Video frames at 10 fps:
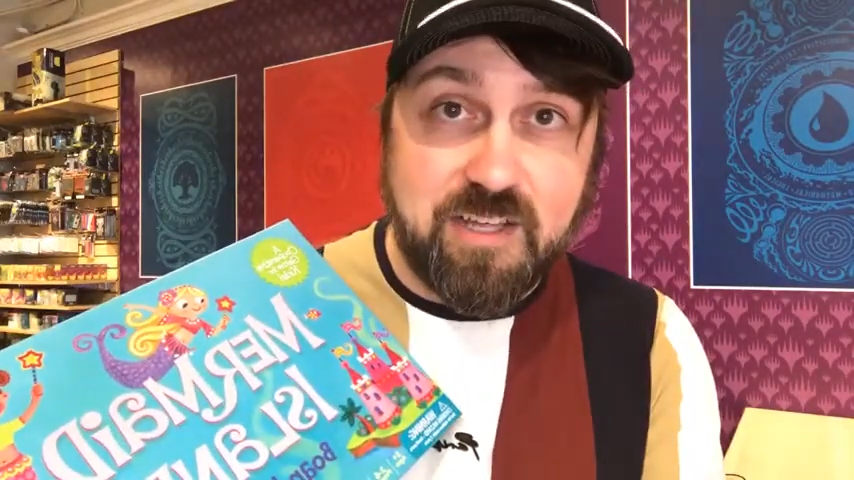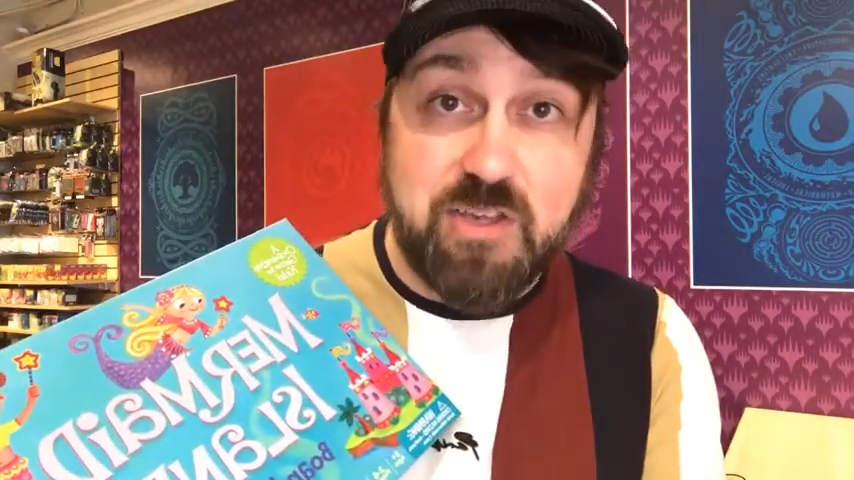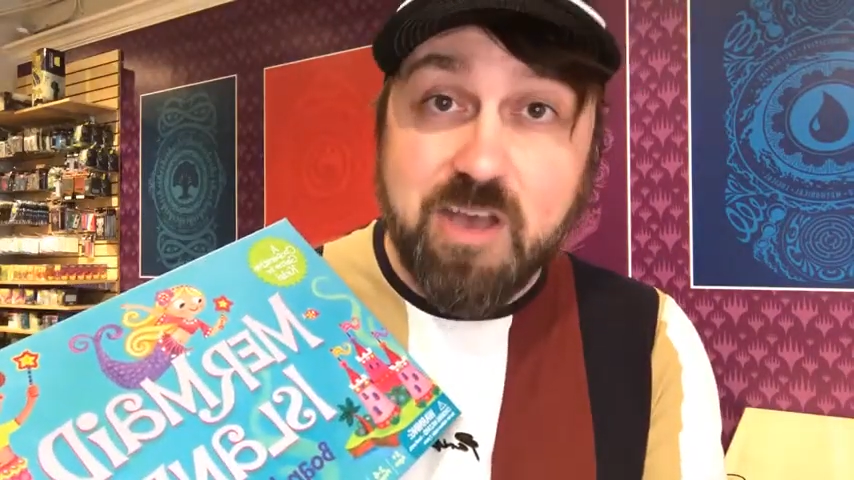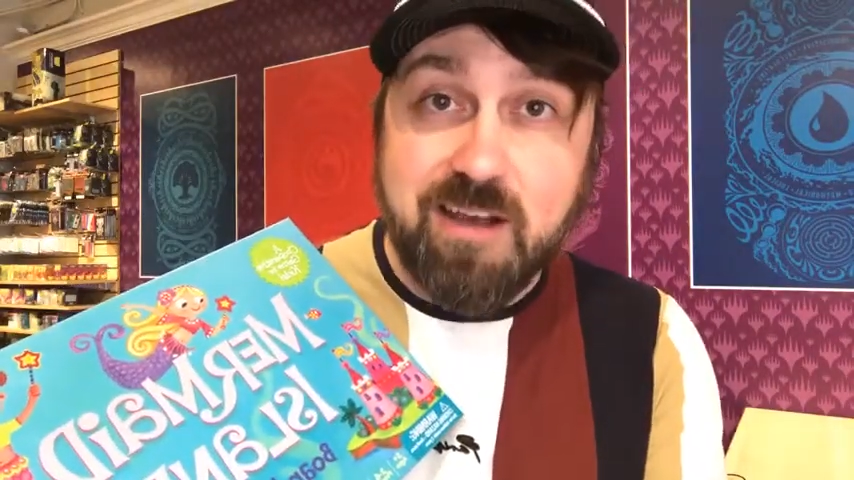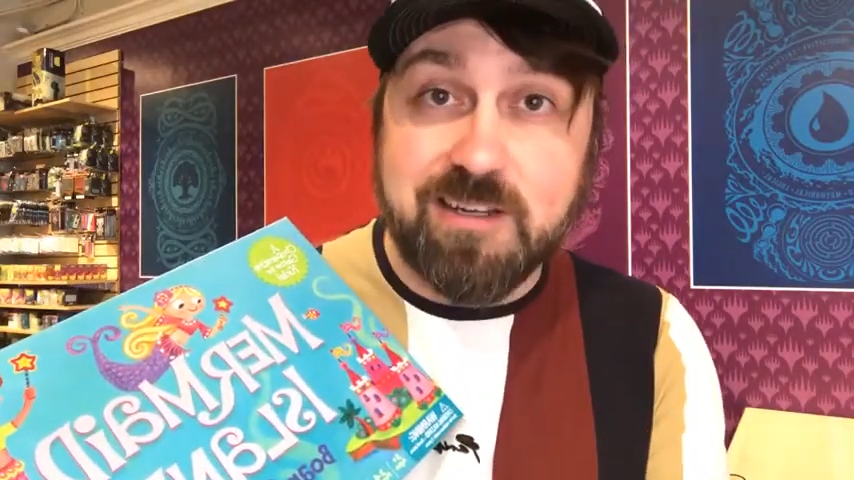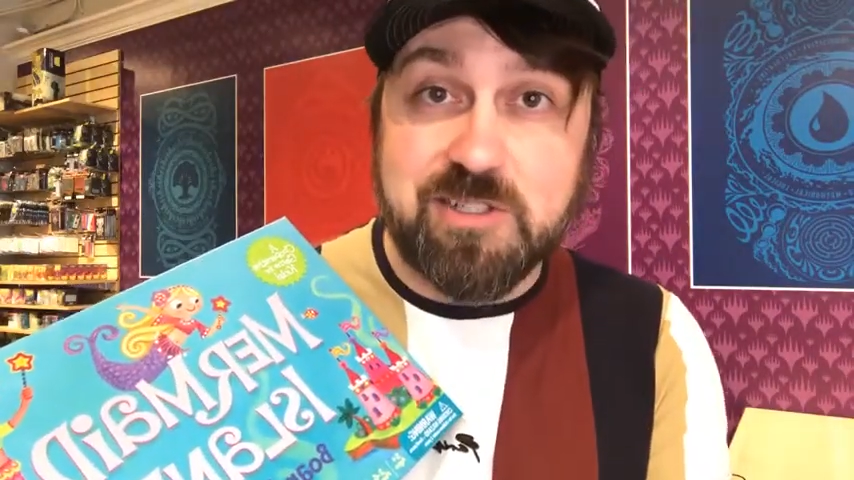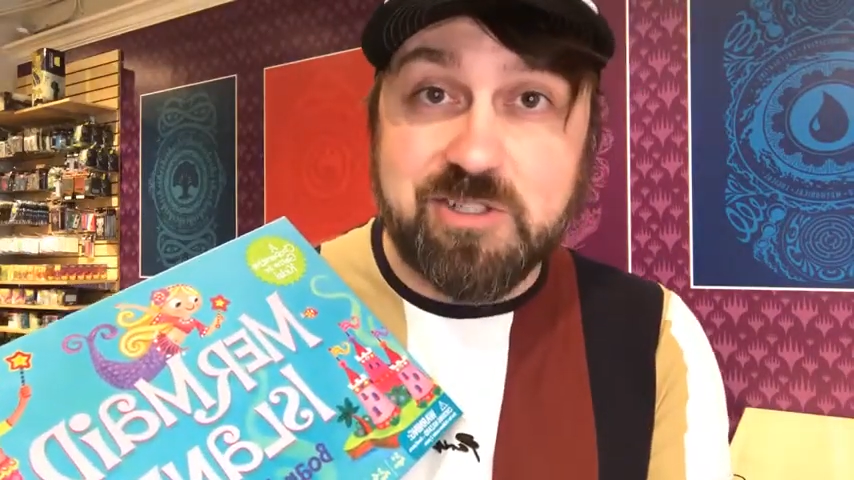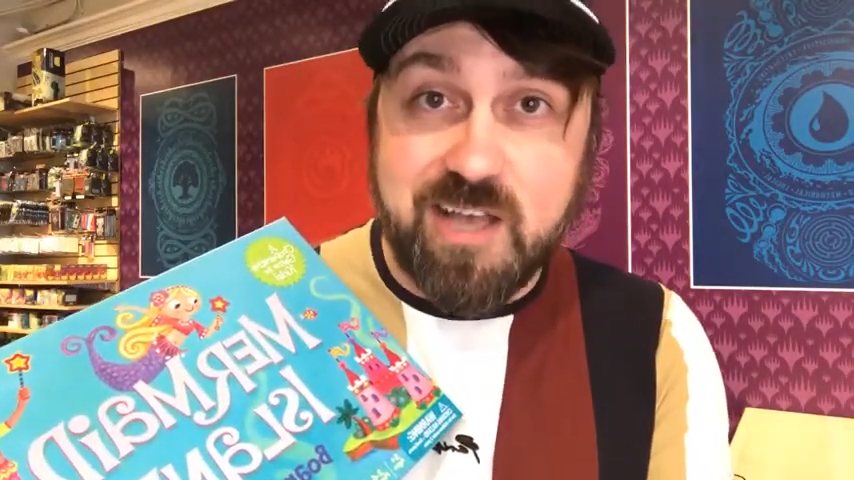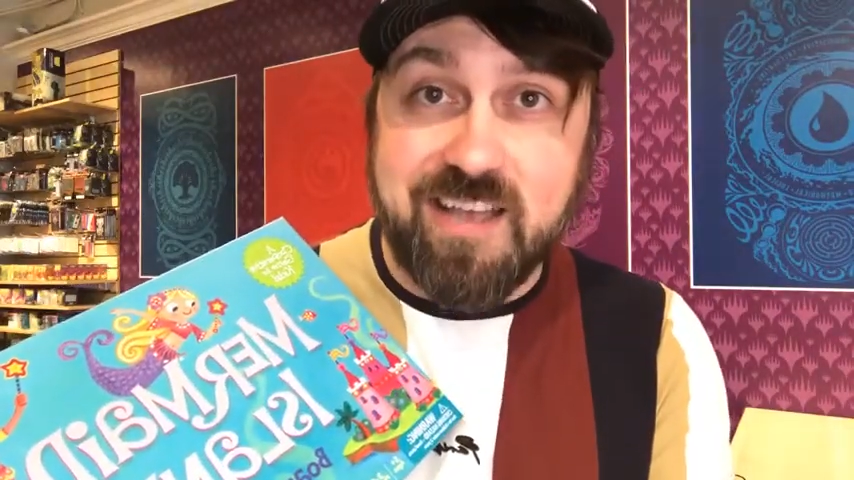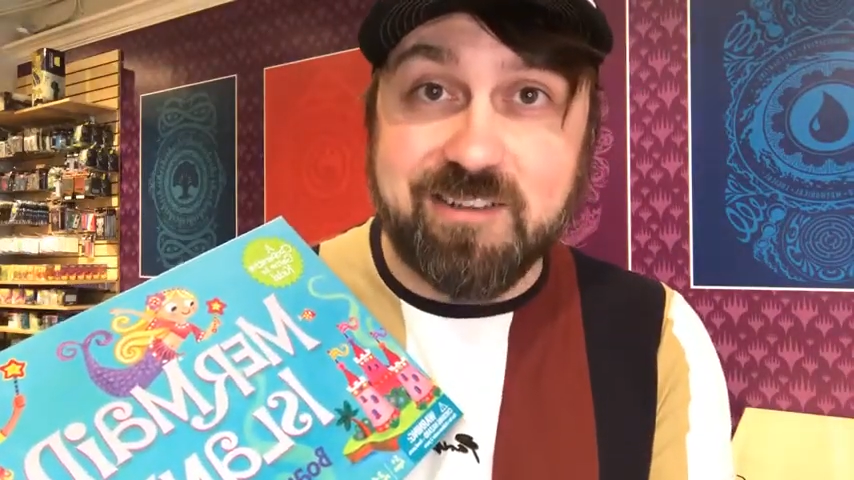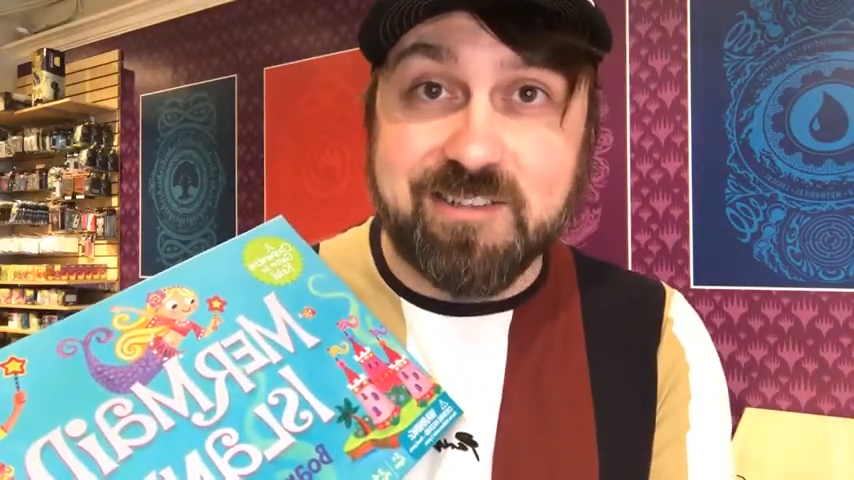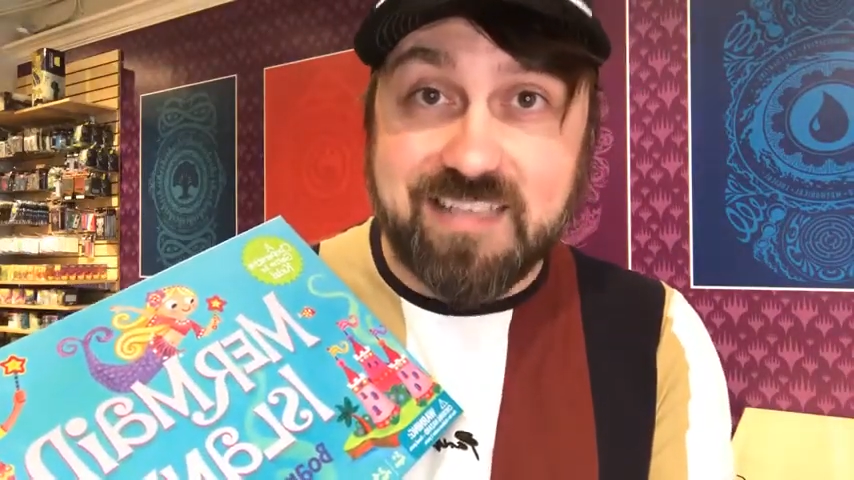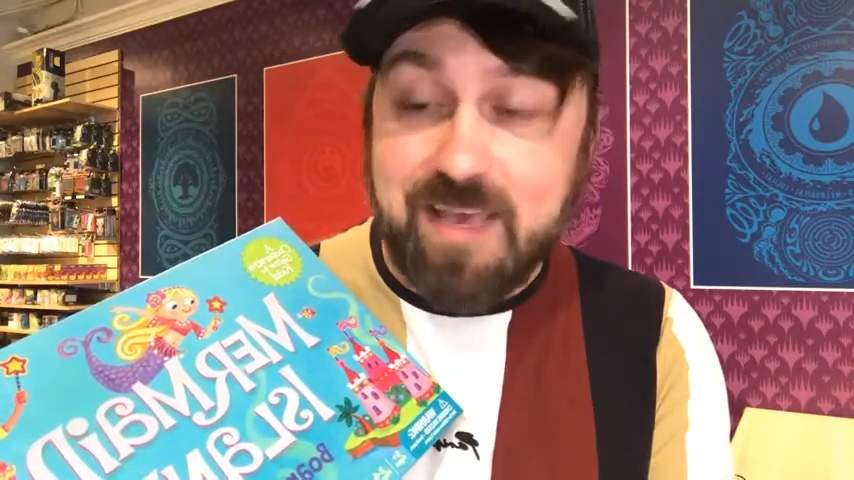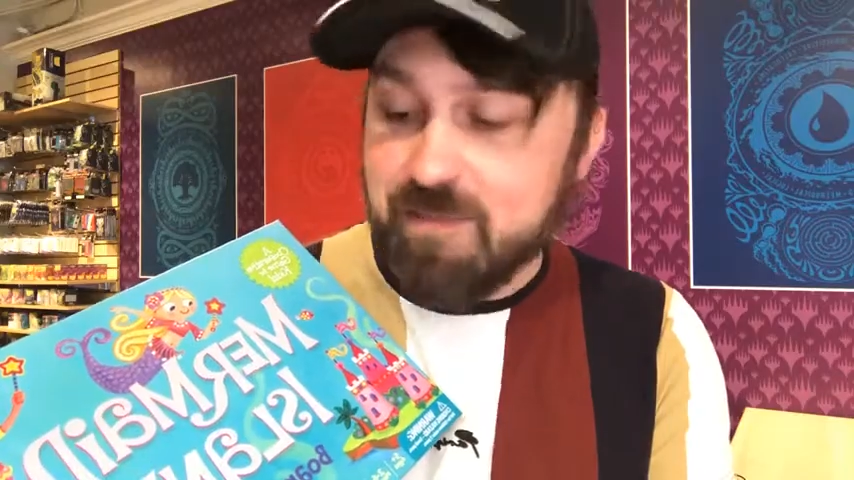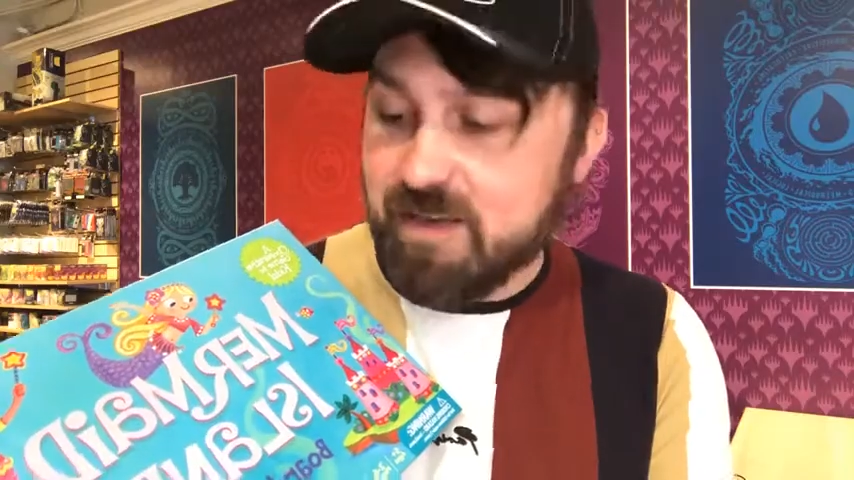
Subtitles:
young child game